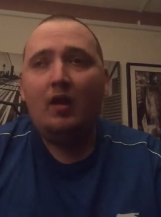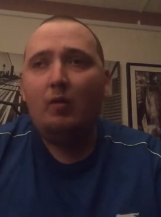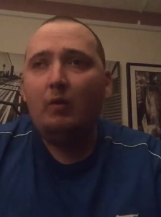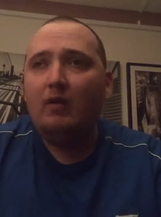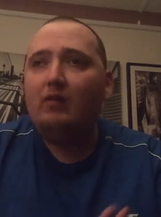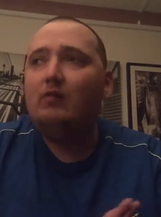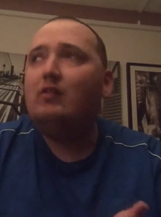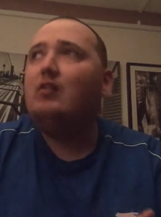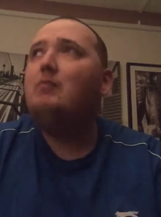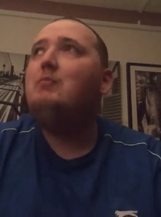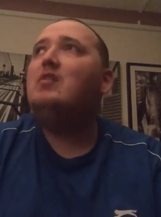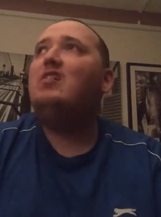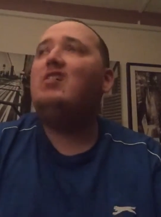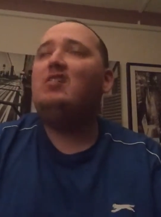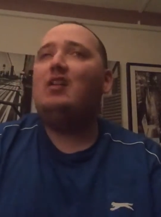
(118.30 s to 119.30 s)
whether it's a
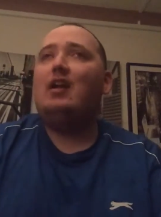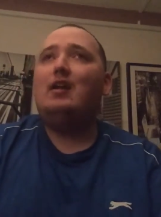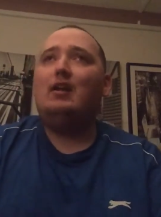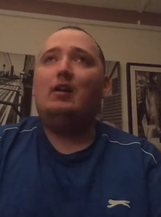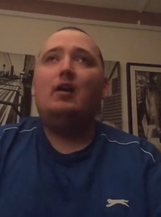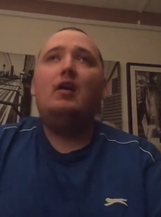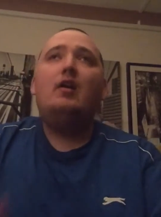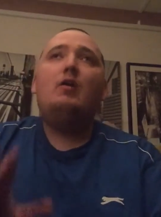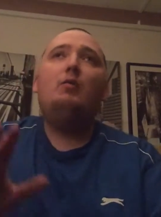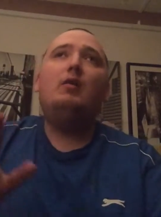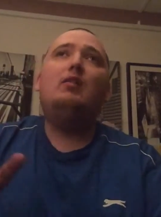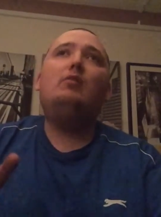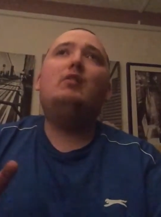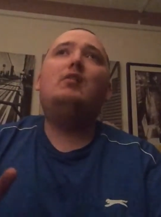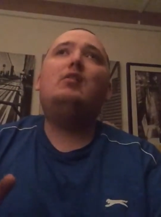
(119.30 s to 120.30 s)
mistake,
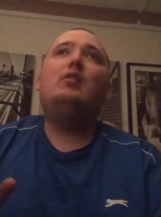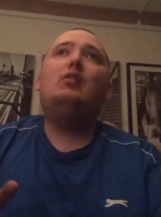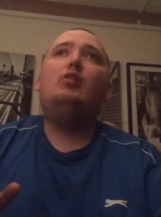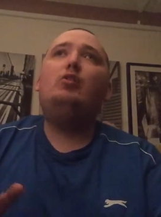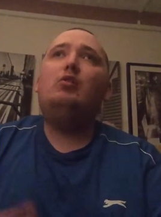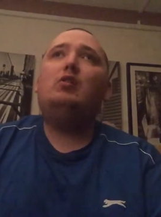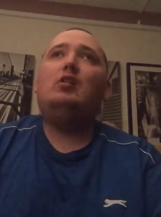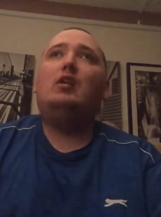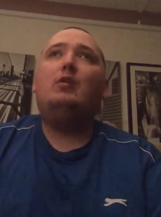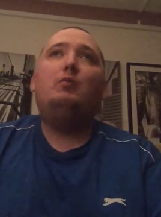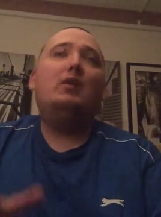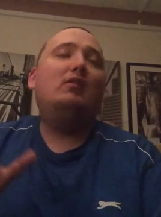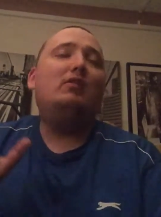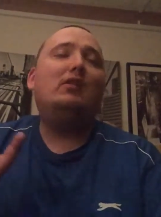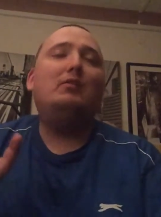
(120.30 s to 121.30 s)
whether it's a good thing,
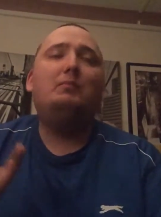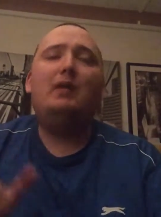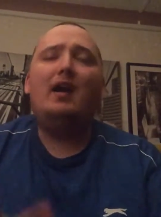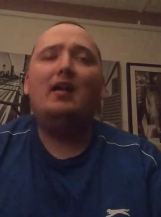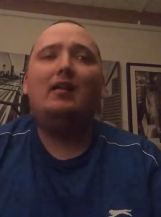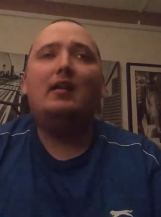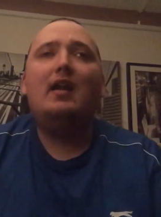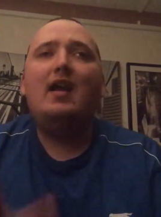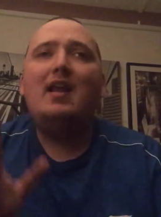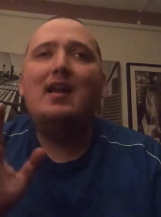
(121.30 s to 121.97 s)
whether it's a bad thing,